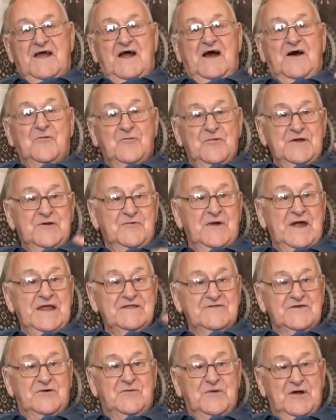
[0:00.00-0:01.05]
And we
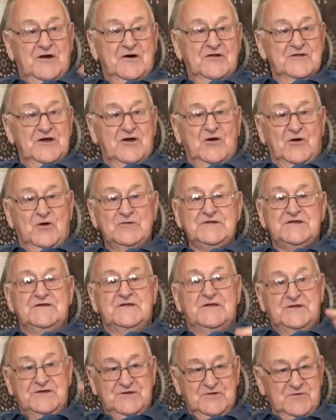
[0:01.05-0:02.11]
went there, we got the coat, you
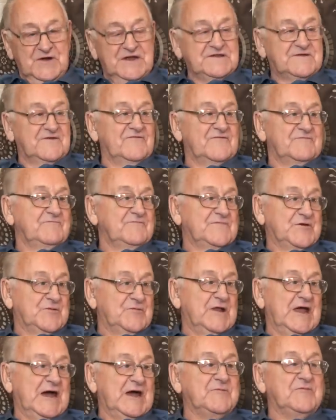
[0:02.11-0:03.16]
know, just went to
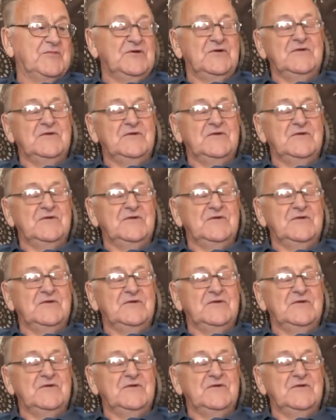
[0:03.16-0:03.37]
Blackpool.